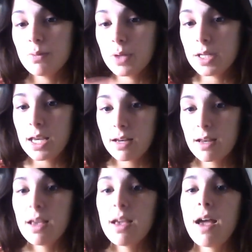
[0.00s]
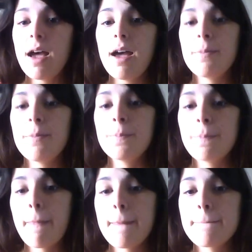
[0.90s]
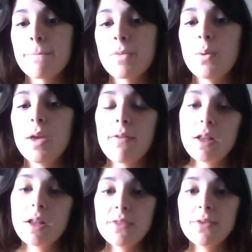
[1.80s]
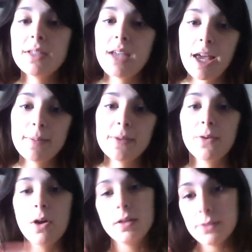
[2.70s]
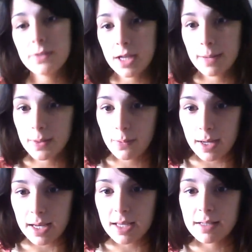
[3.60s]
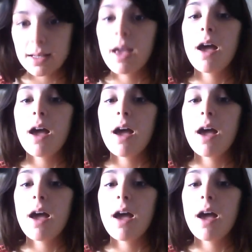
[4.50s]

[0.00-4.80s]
would need. We have all different types for all different types of wedding.